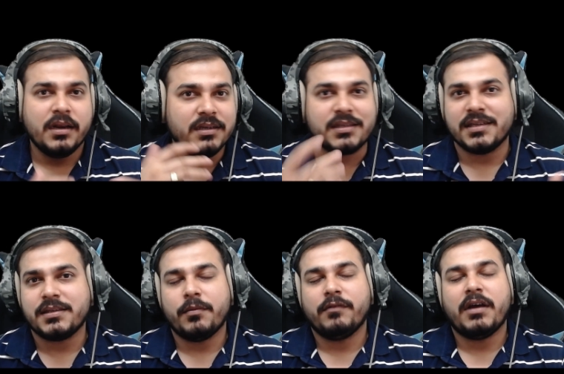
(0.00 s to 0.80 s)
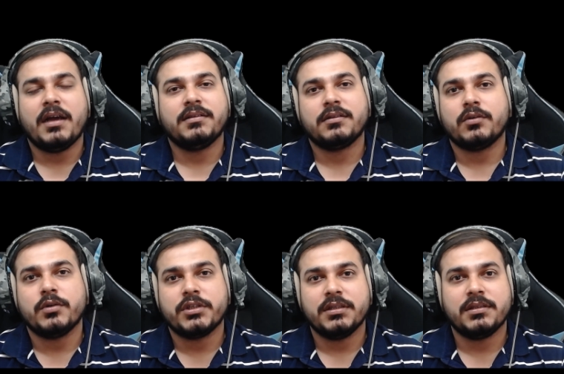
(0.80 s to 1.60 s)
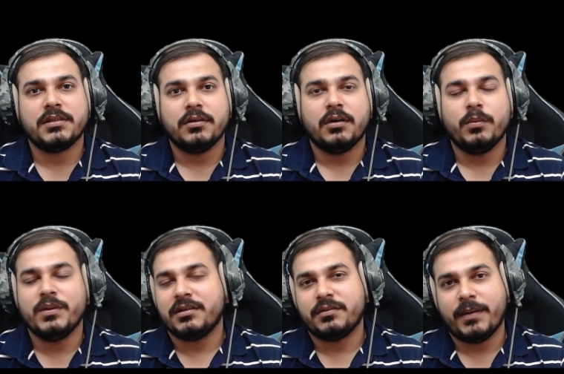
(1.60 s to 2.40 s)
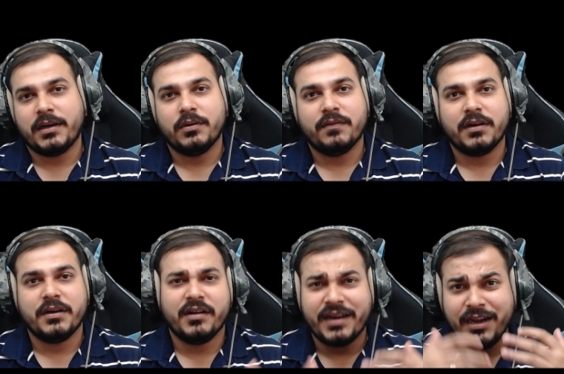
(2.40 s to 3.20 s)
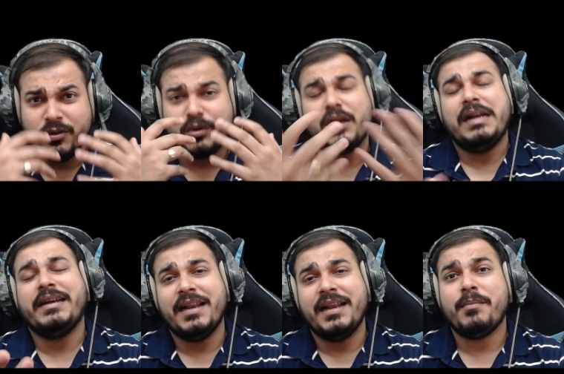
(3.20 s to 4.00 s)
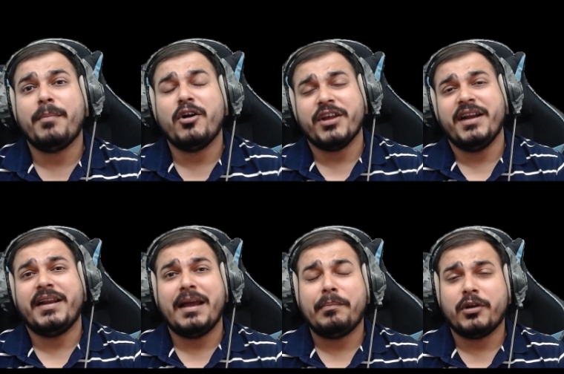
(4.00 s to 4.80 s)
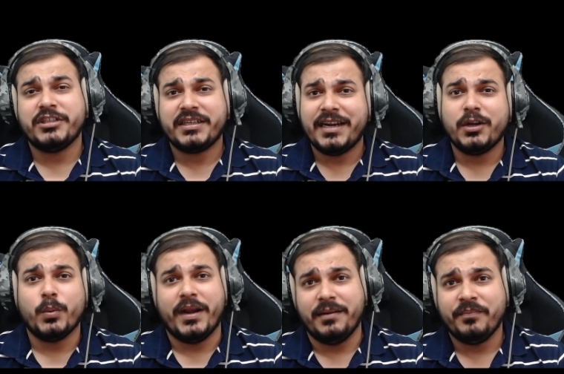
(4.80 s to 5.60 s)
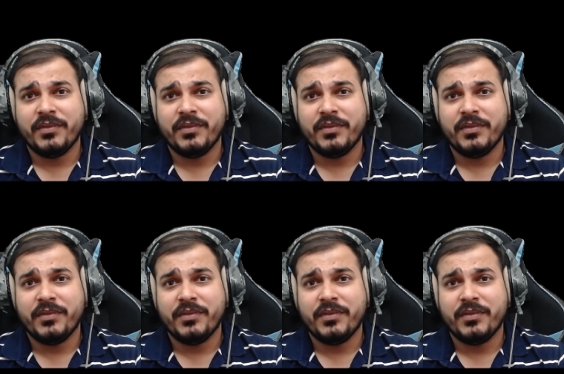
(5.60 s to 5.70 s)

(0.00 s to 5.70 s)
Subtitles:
discuss some of the answers, questions, you know, with respect to different, try to tell them about your entire project end to end.